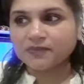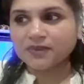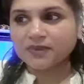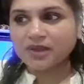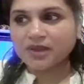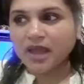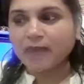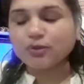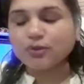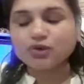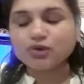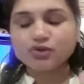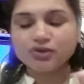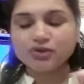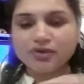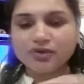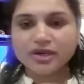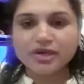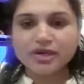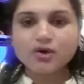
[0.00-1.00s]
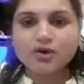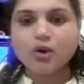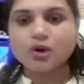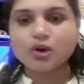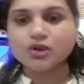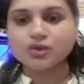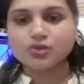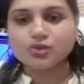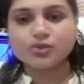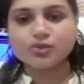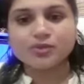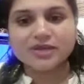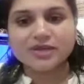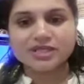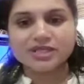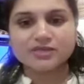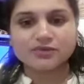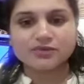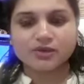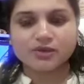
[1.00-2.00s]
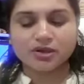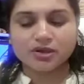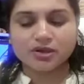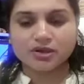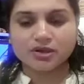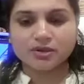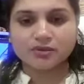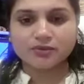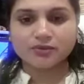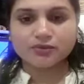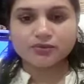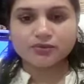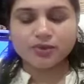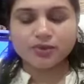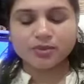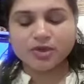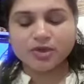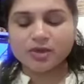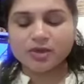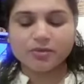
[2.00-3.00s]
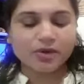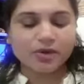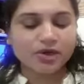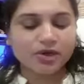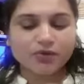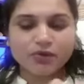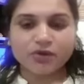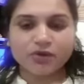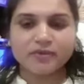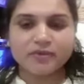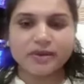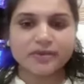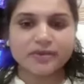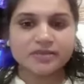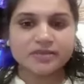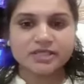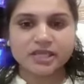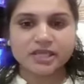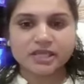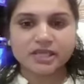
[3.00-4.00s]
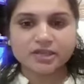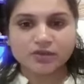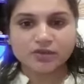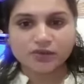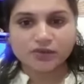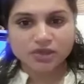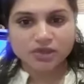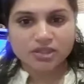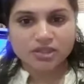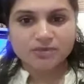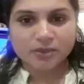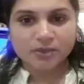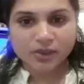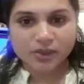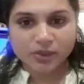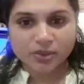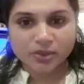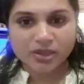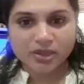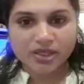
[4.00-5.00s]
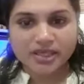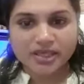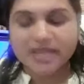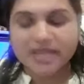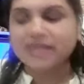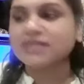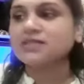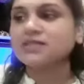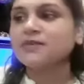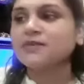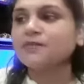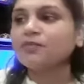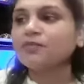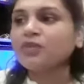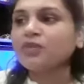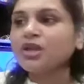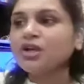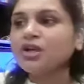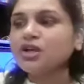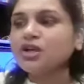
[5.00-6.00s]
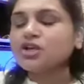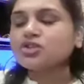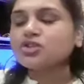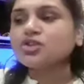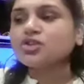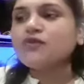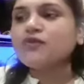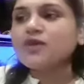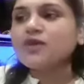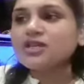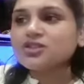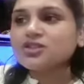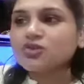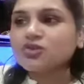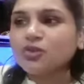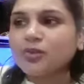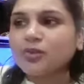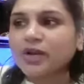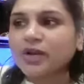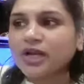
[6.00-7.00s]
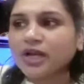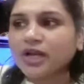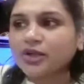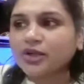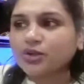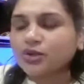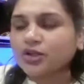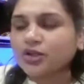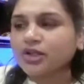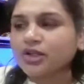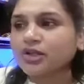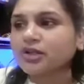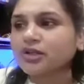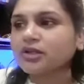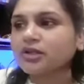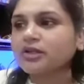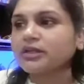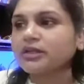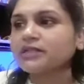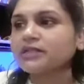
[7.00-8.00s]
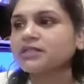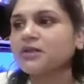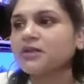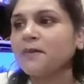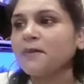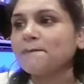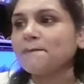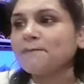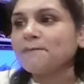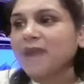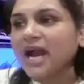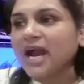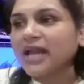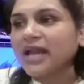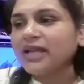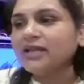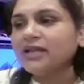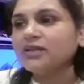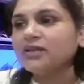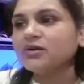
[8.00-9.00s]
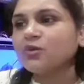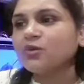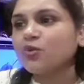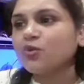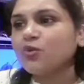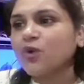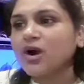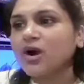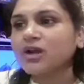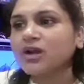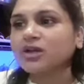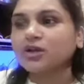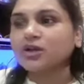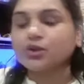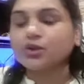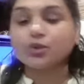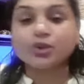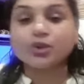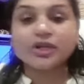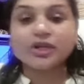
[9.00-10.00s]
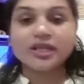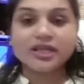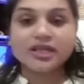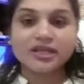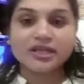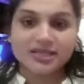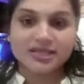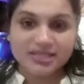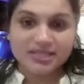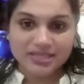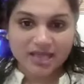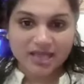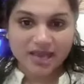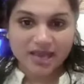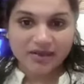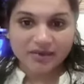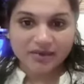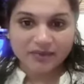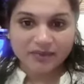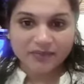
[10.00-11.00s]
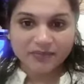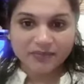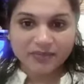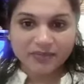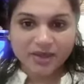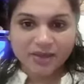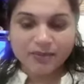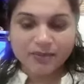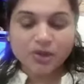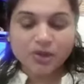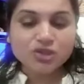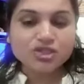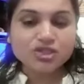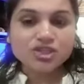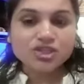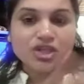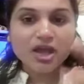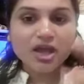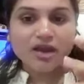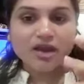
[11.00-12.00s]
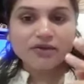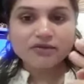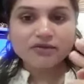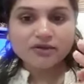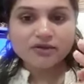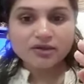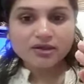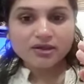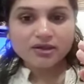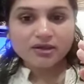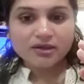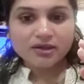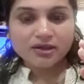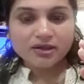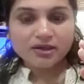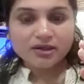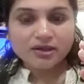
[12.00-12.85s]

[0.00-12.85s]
I'm going to read all the rubrics from the repertory what I have selected for this particular case. So the first rubric I took here is the mind work routine desire, because she have a